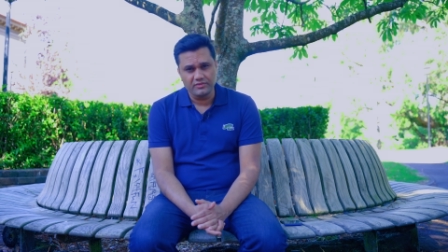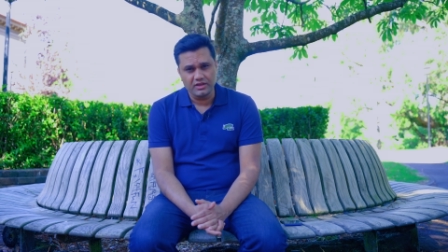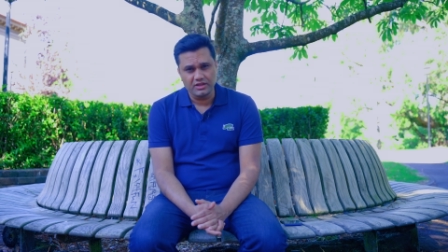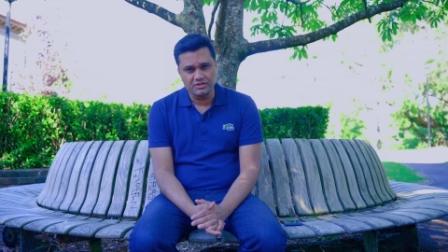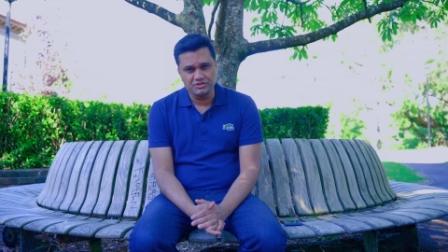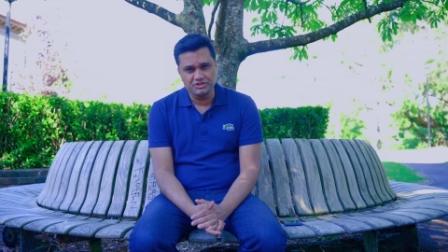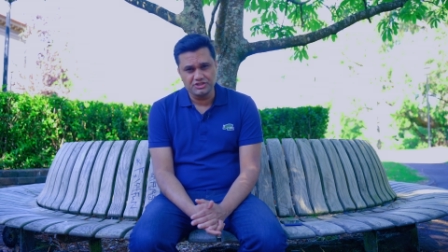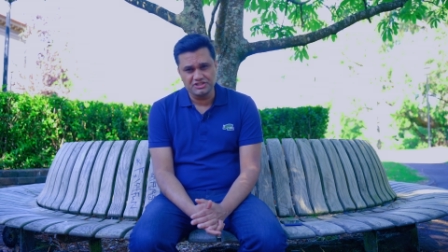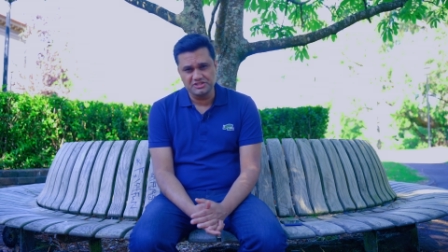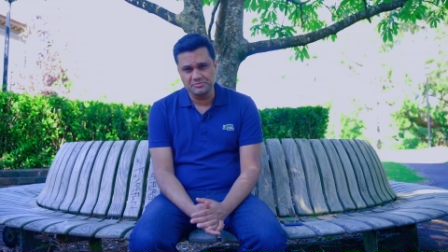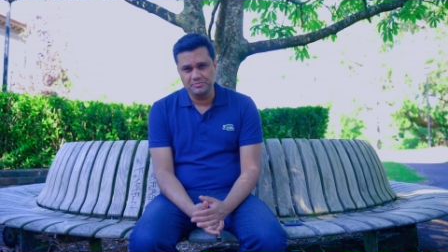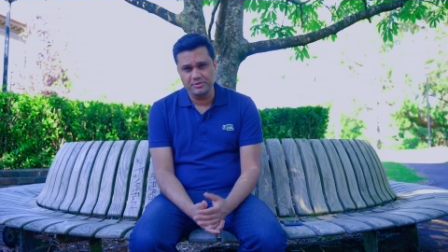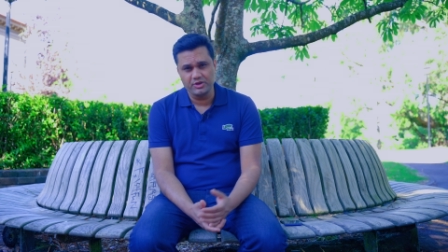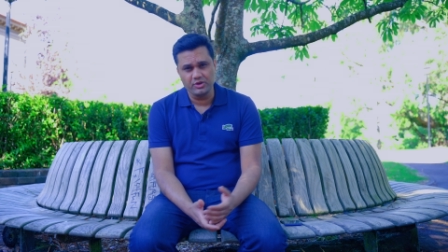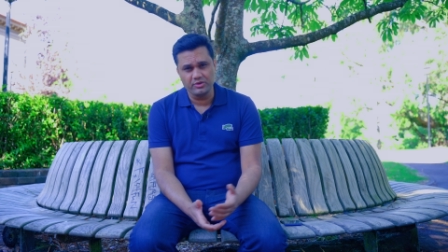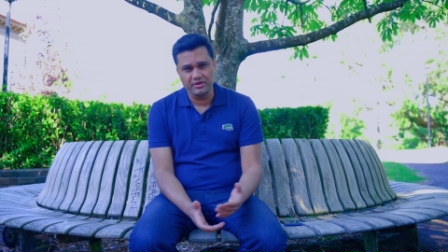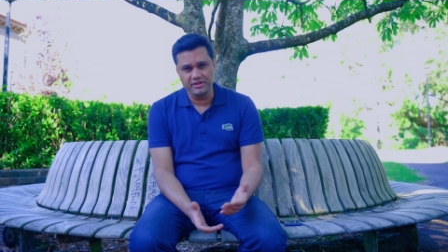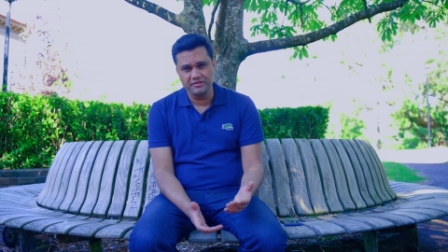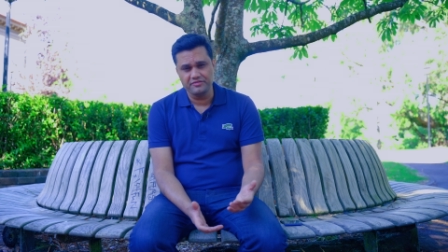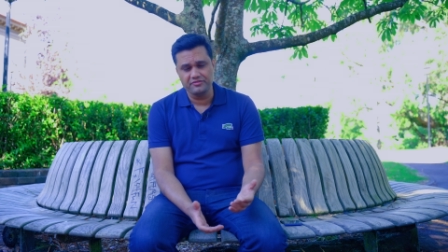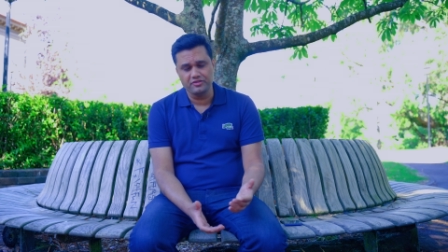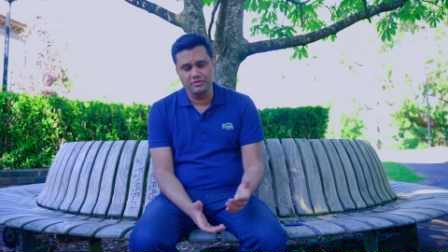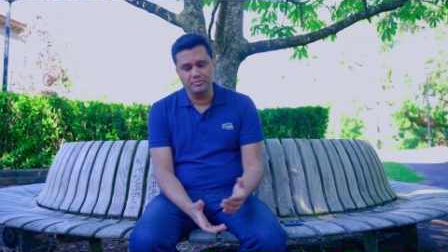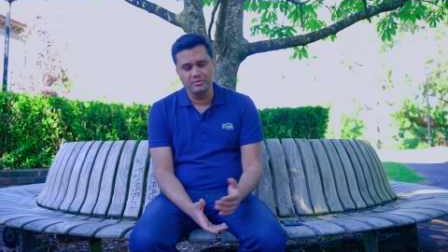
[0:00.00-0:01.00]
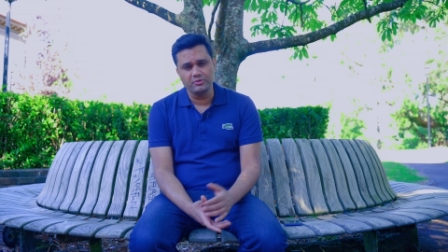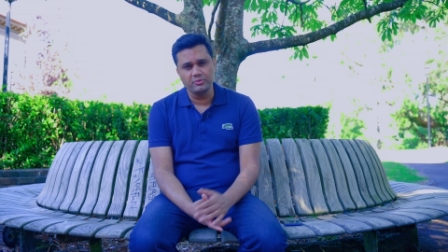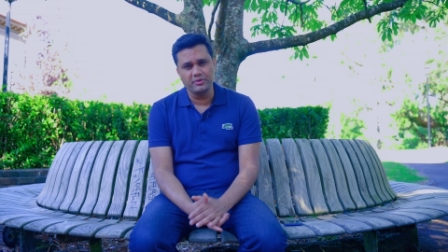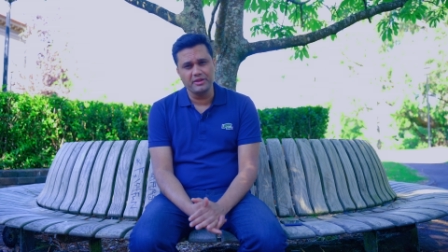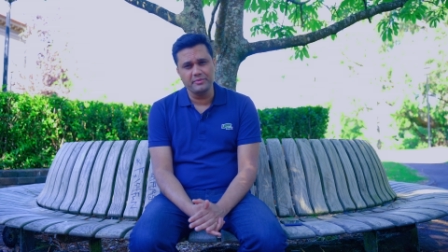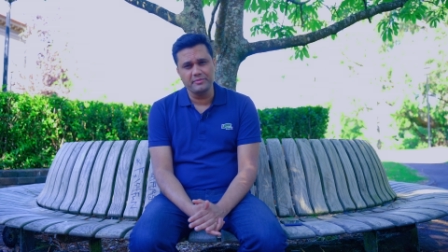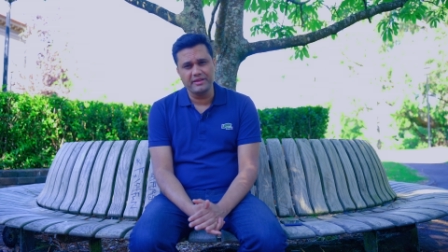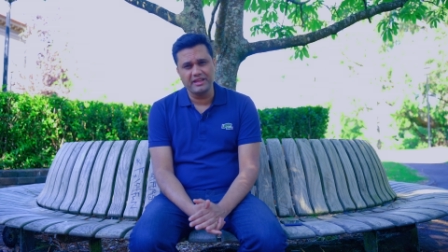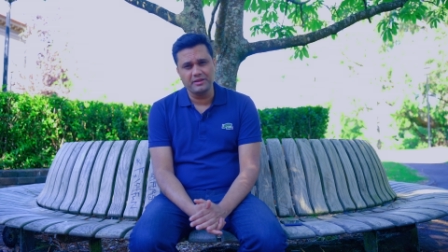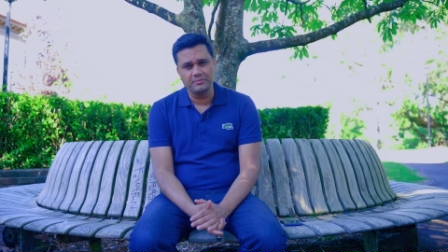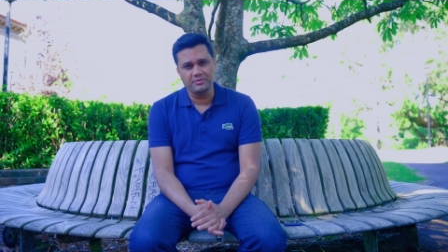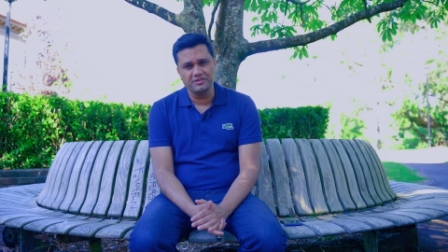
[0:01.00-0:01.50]
just purely from a
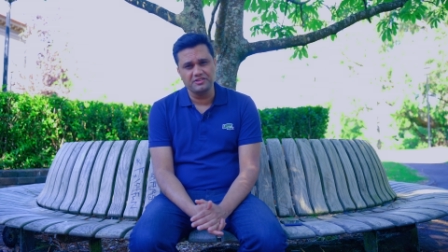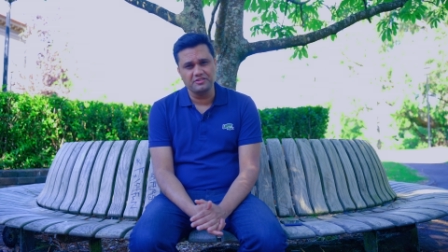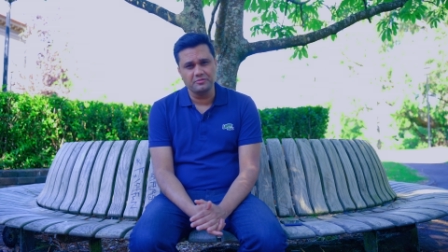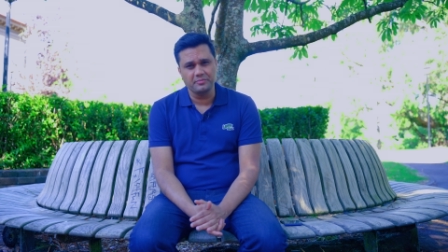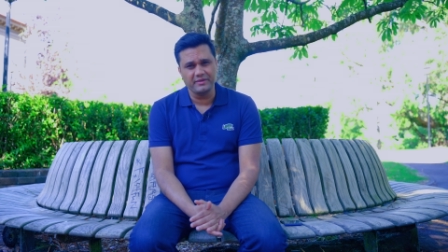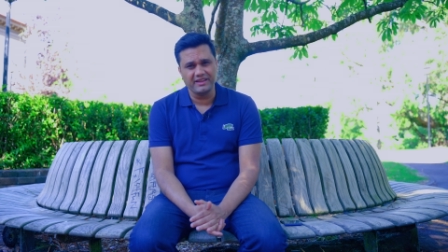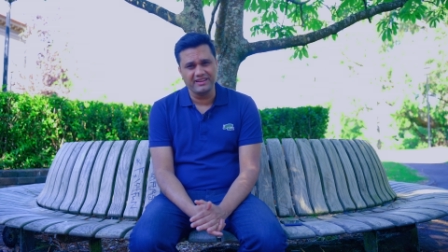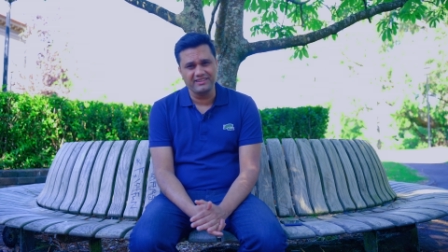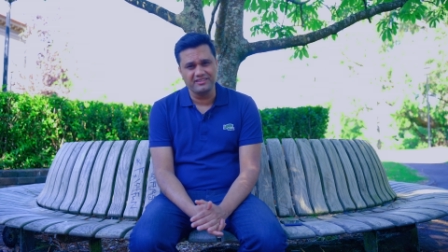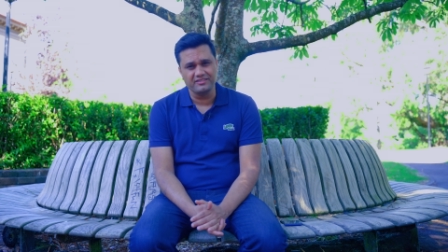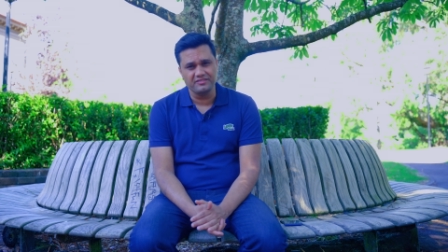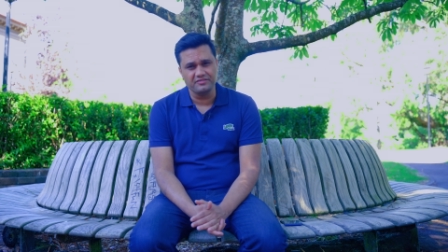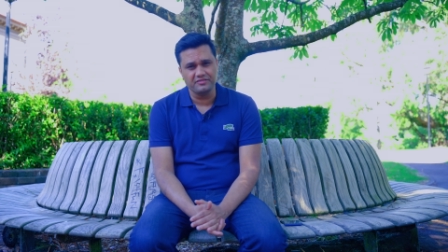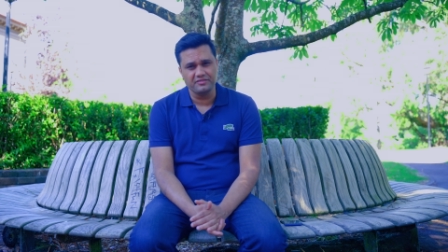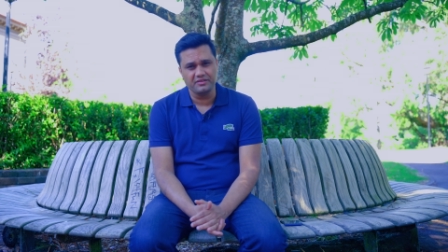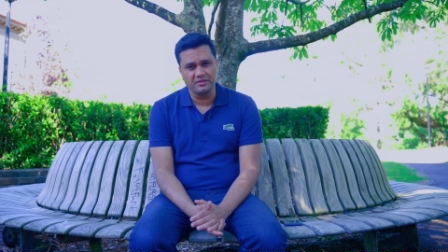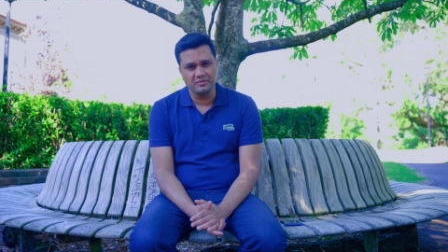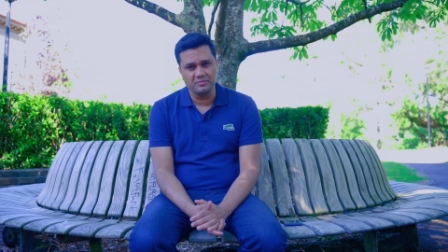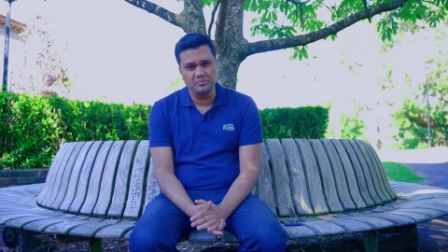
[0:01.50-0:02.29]
remake perspective,